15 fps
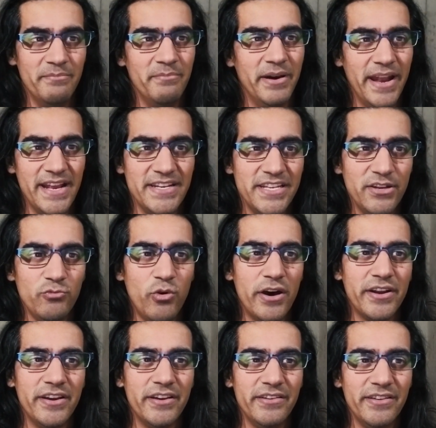But I did
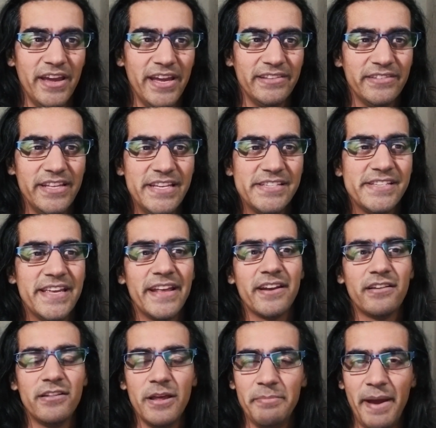want to at least get
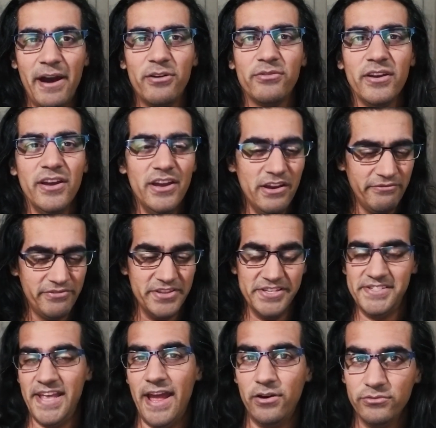a clip out for the
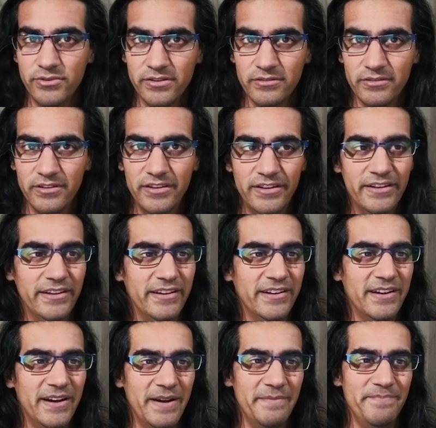sound.
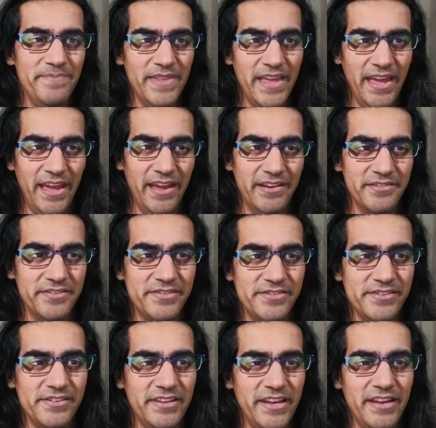And
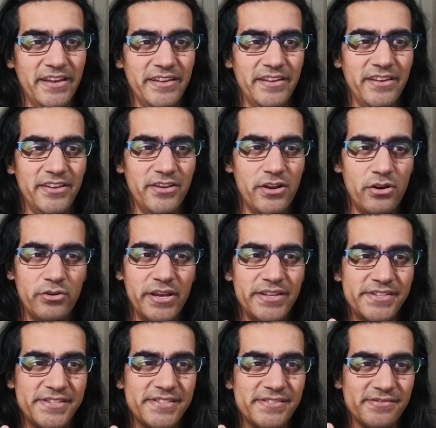you know,
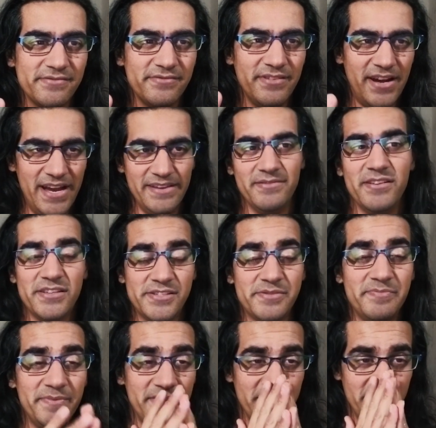it's
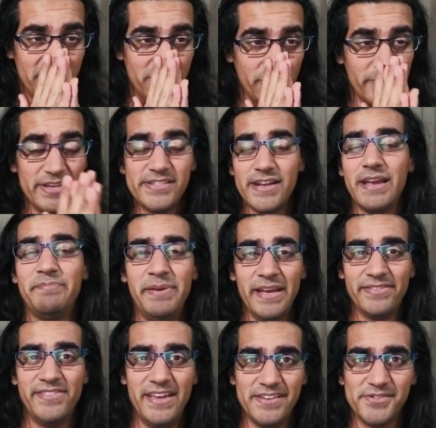the reason I
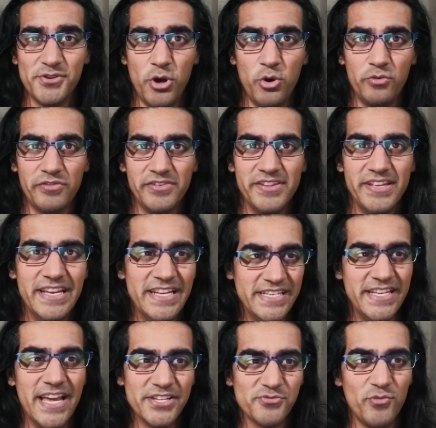picked this over the
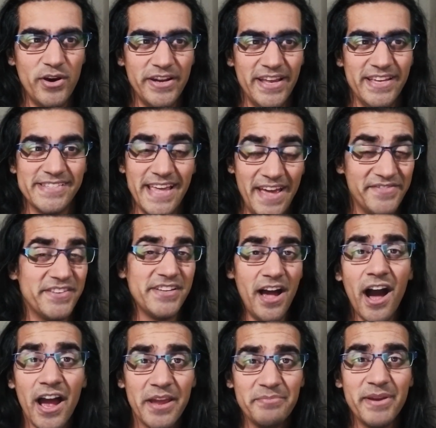ETS one is at the
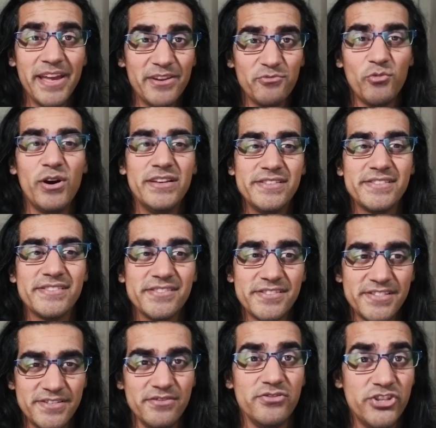time it
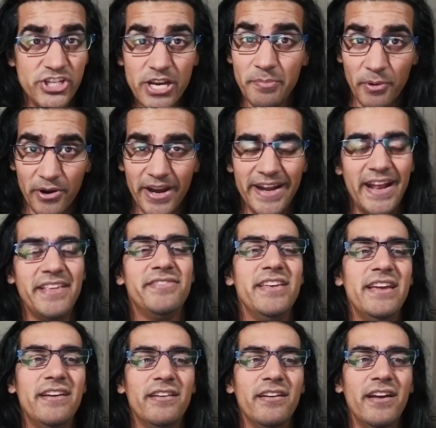was cheaper, and I
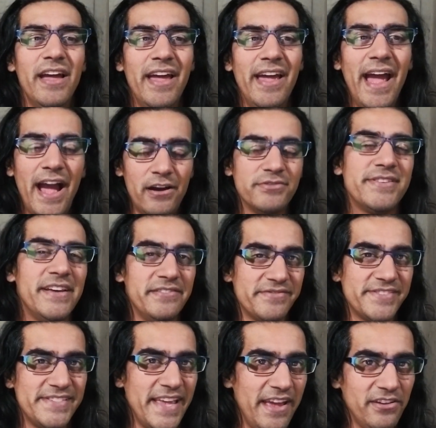think outside of
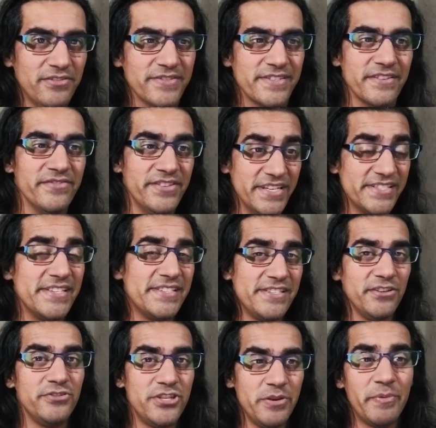sales, this is
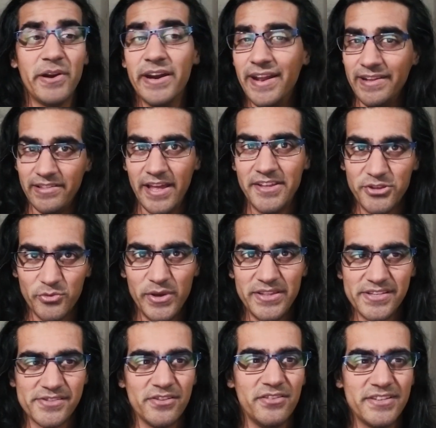still cheaper, and I like the way this